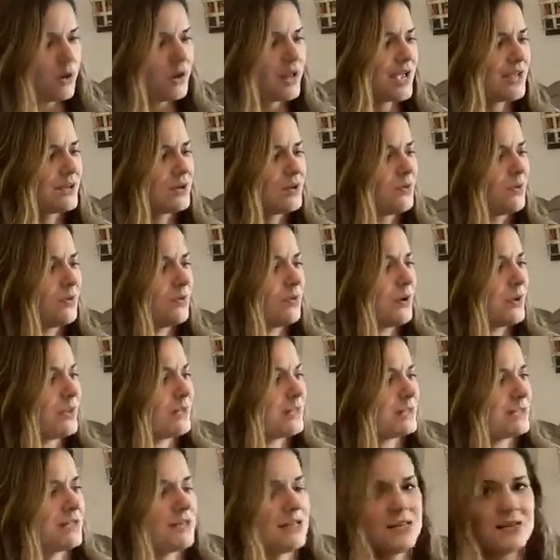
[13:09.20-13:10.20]
I don't want
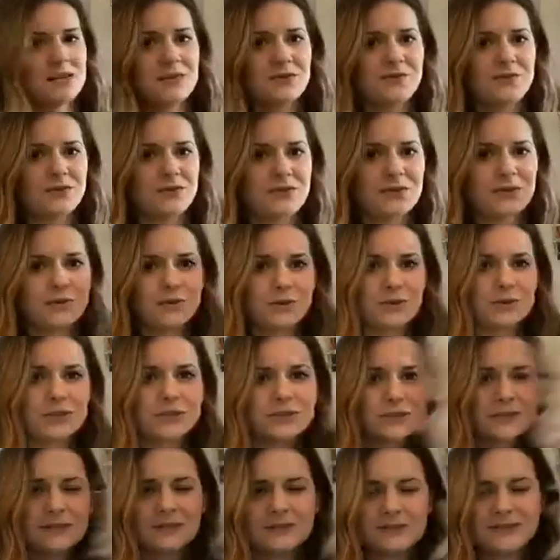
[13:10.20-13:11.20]
any of
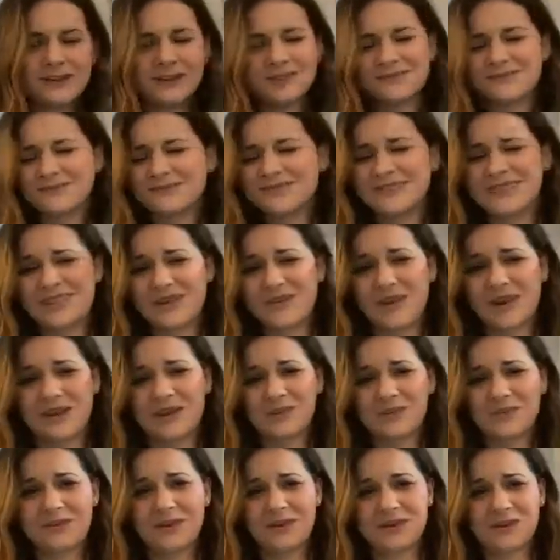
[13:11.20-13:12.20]
yours. No, I
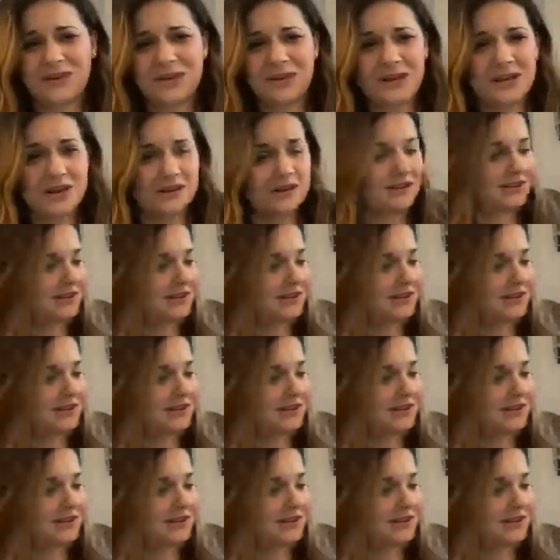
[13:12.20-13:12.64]
don't want your hair.